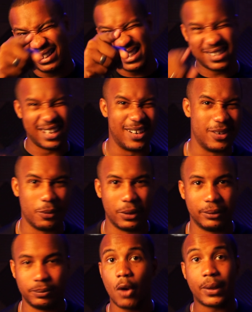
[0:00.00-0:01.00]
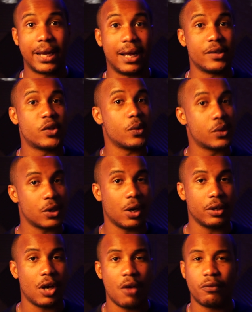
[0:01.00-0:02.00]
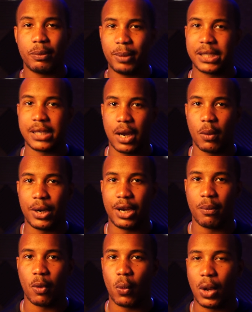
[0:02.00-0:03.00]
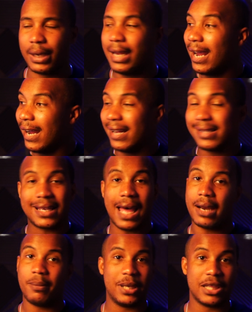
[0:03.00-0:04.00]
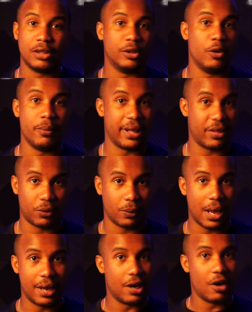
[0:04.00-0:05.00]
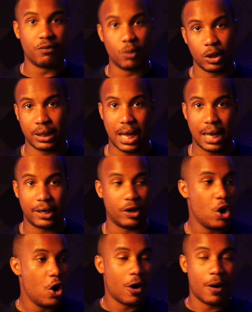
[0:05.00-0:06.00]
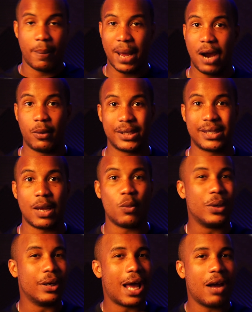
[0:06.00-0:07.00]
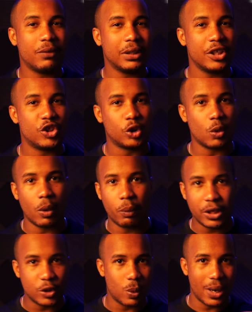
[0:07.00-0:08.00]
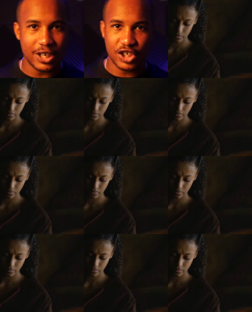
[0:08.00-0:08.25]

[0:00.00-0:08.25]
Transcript: Let's get into it. Okay, guys, so starting off with big takeaway number 1, it's got to be the looming threat of Morgana. Her power set, we're not really sure which way